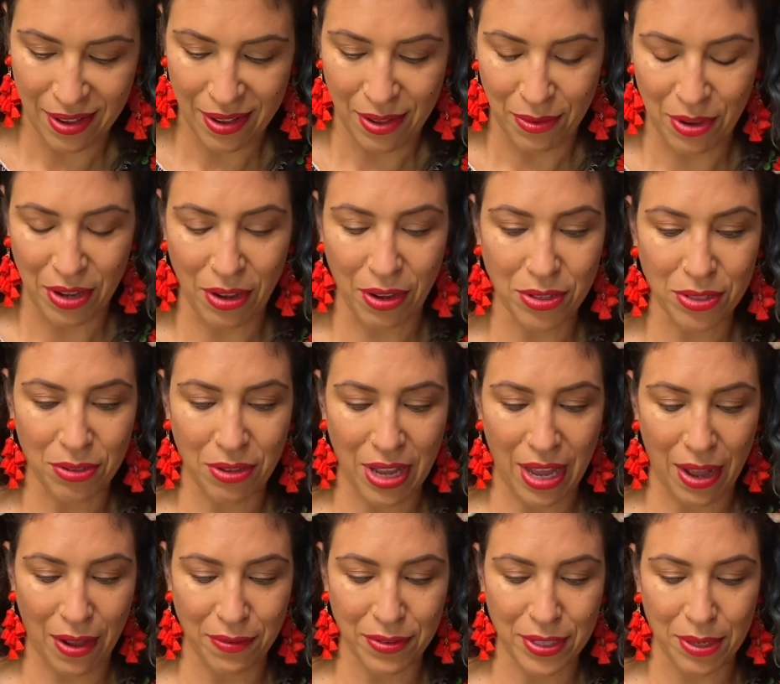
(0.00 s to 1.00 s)
We also
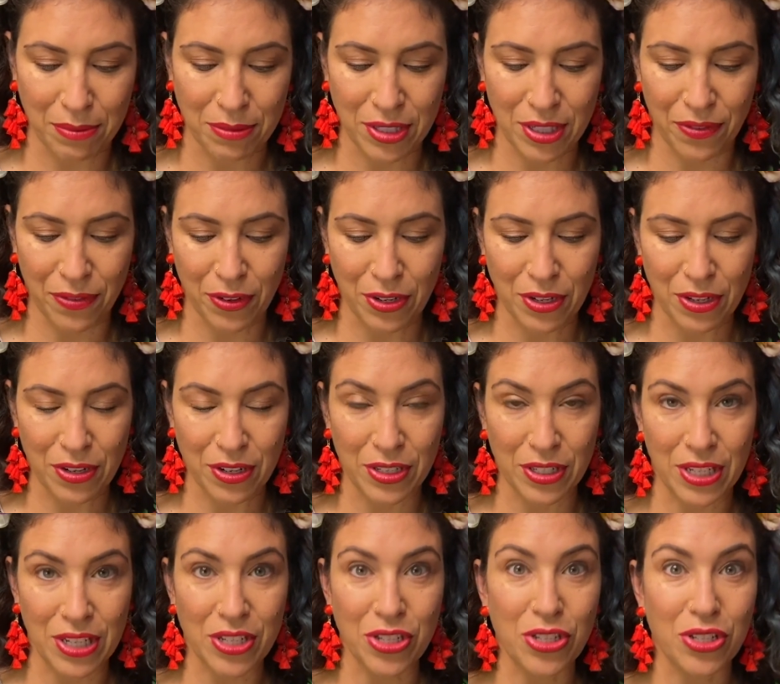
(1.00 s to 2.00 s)
have some different
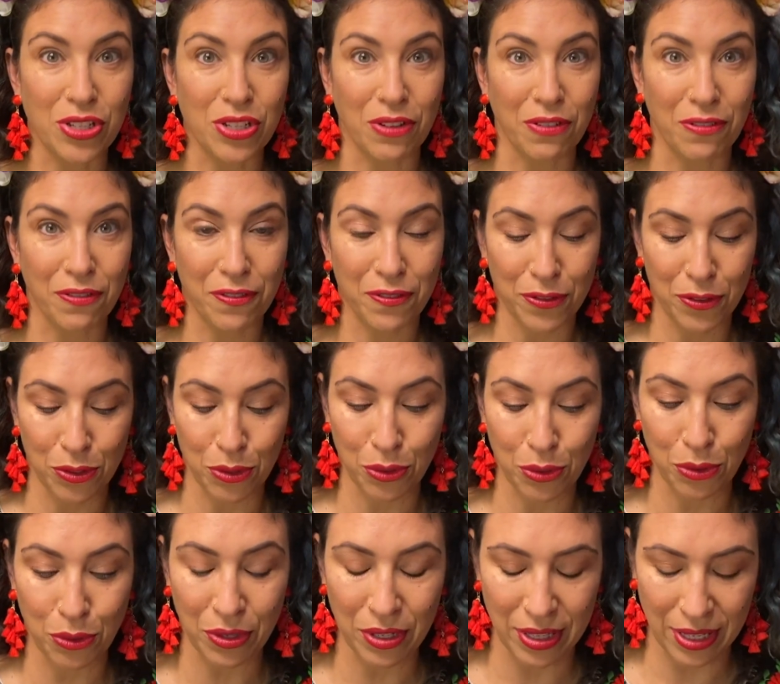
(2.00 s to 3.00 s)
dishes of food.